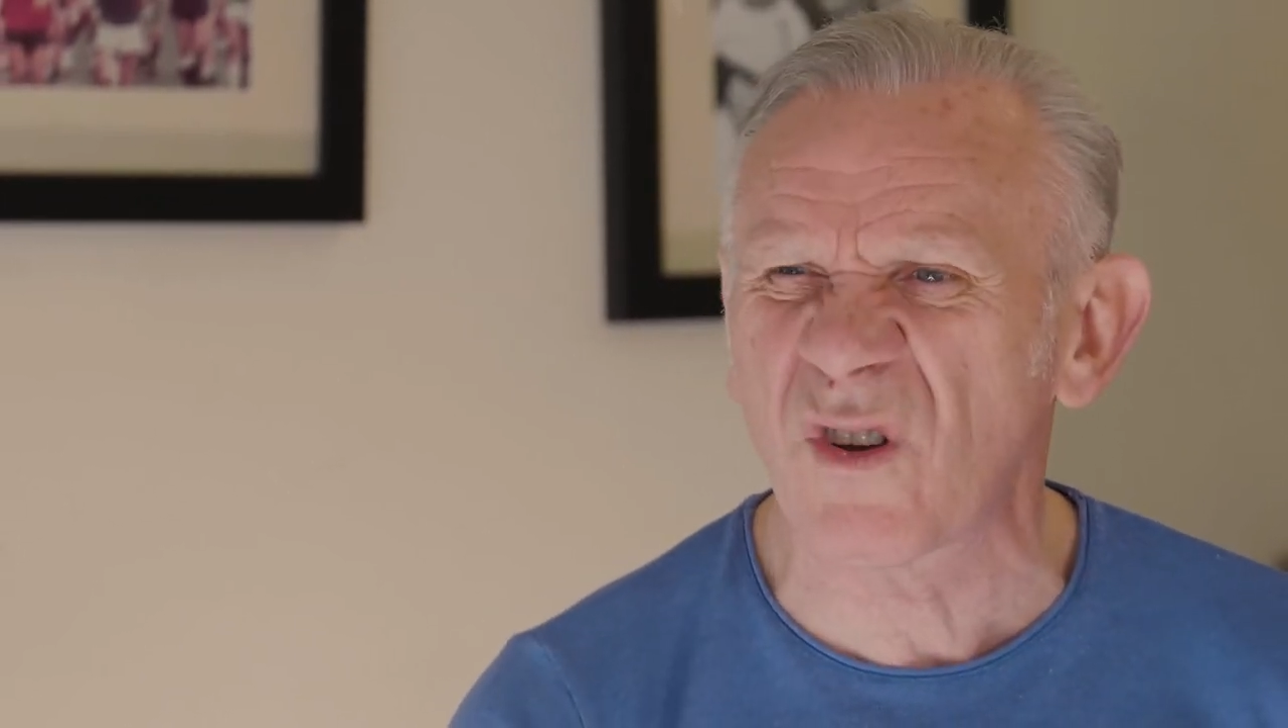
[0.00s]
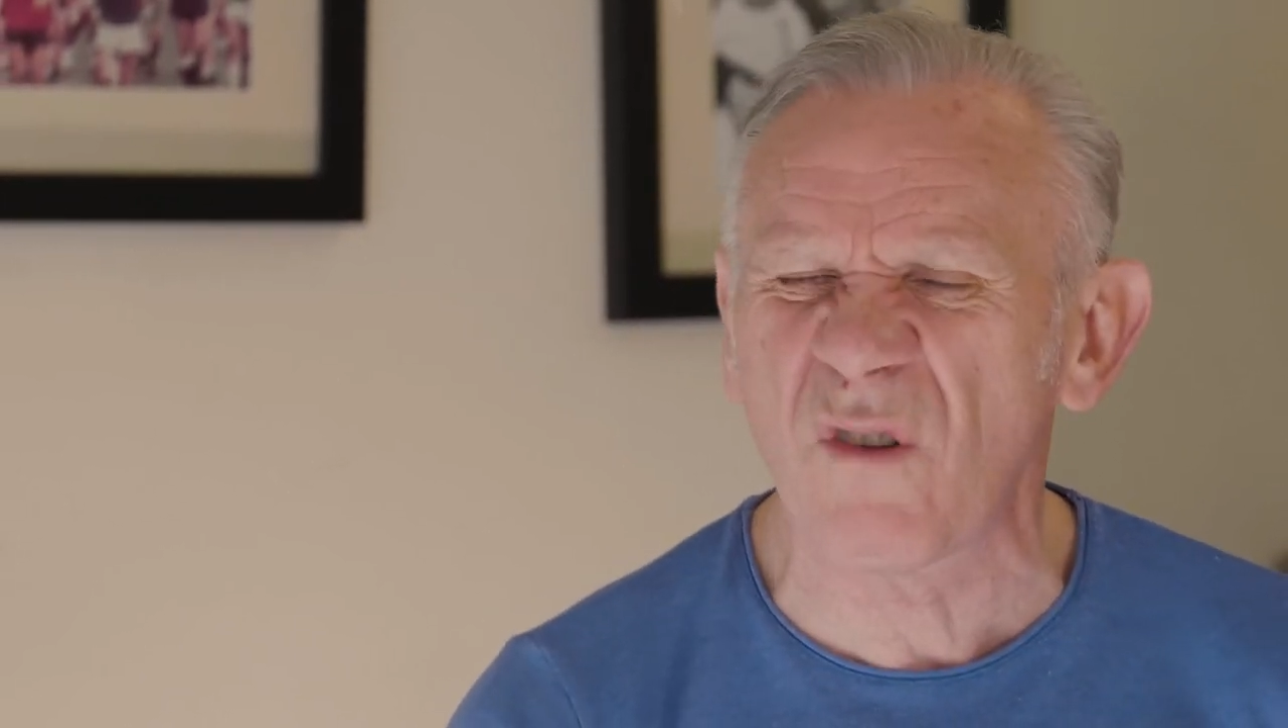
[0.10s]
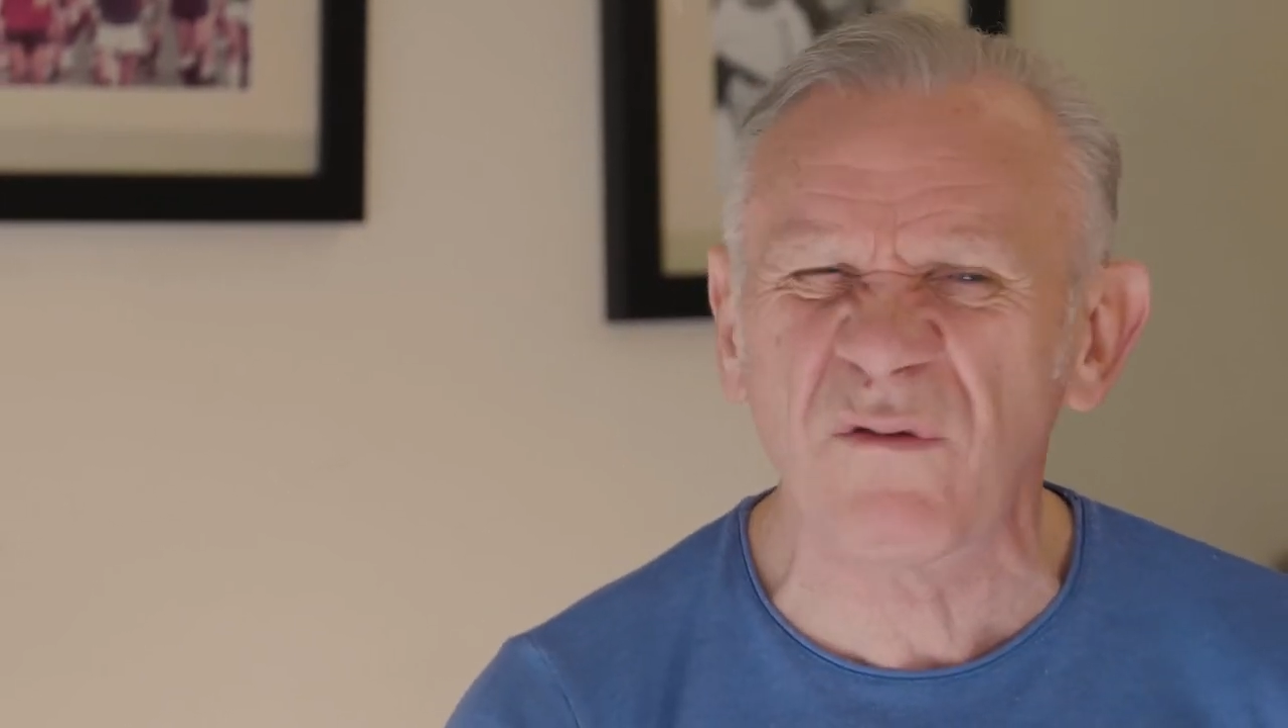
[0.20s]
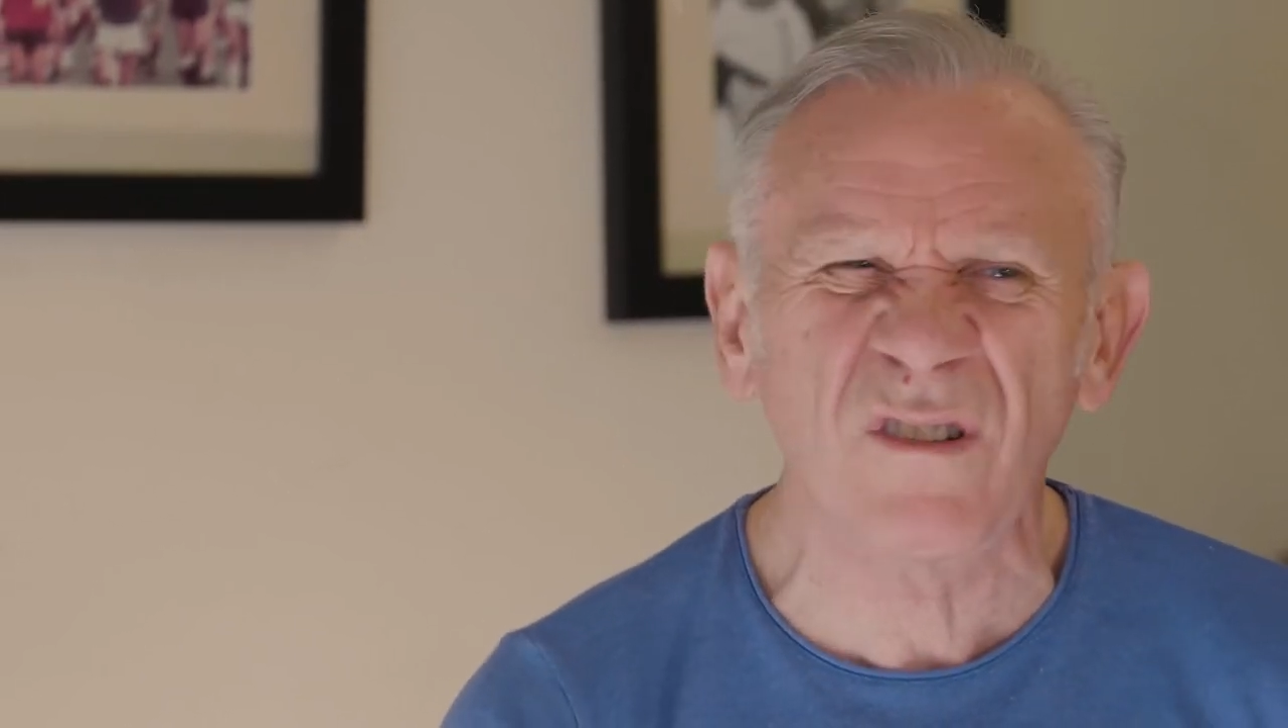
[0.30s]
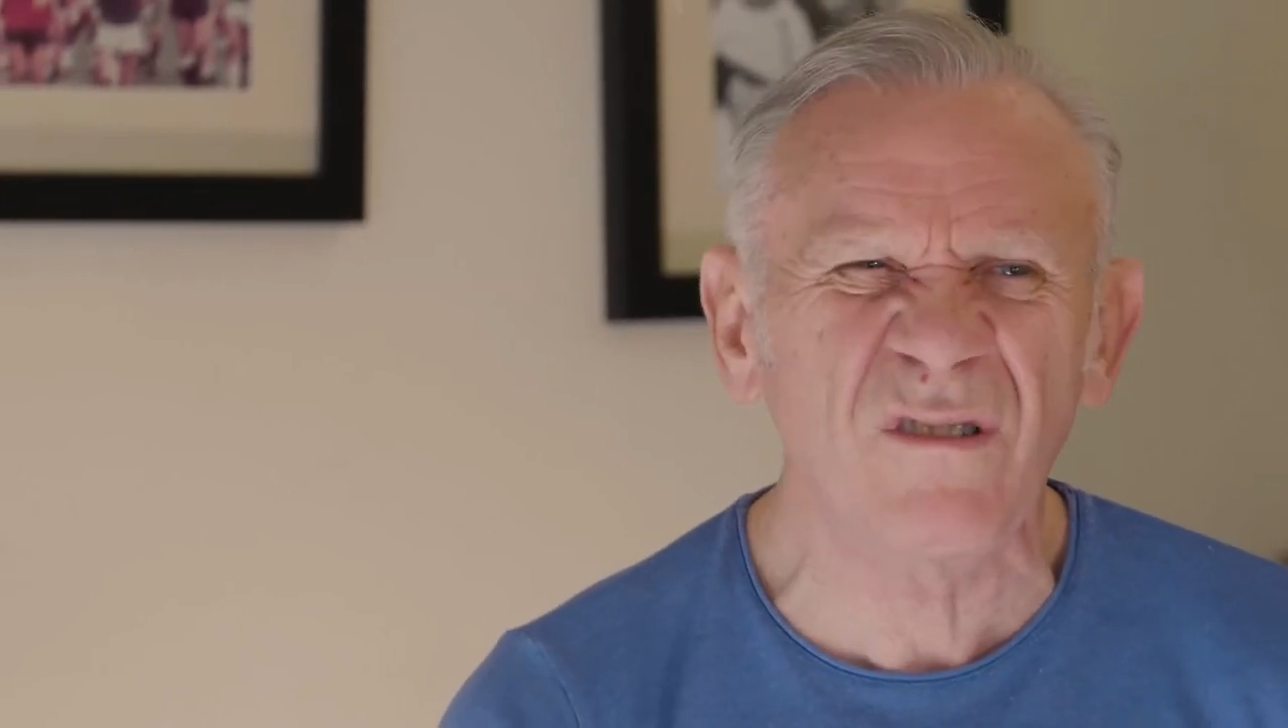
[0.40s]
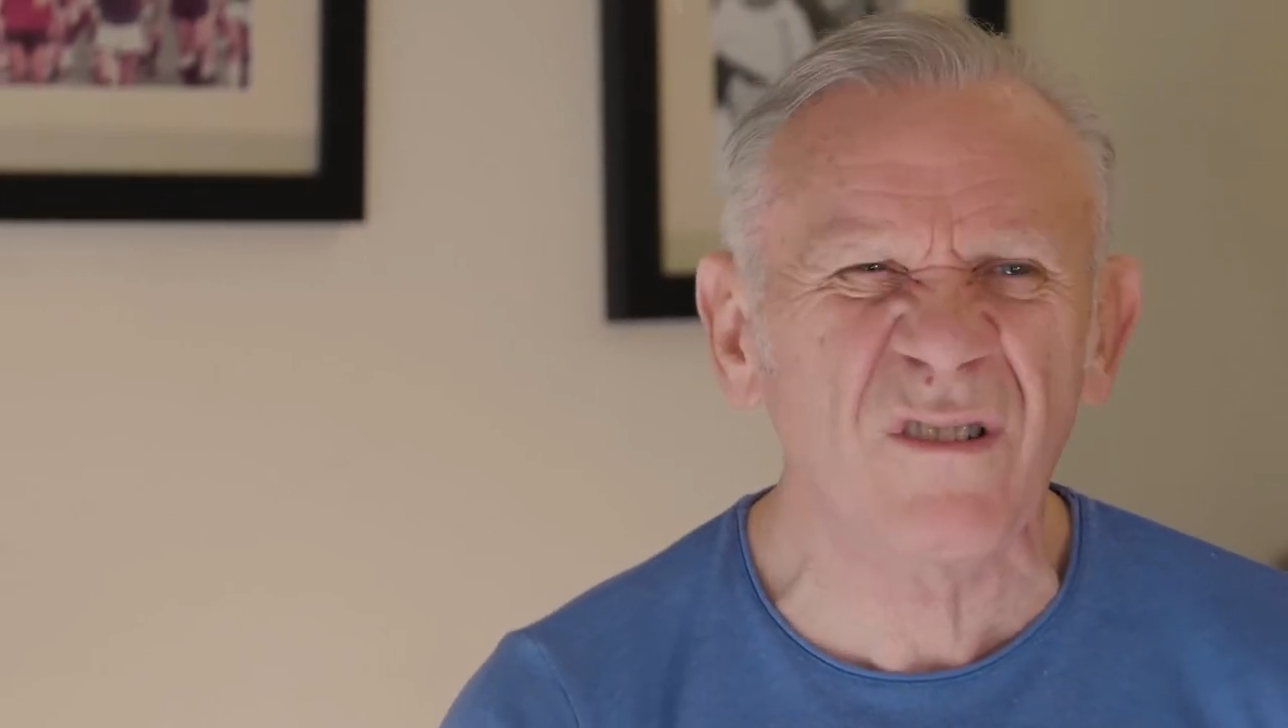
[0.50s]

confidence?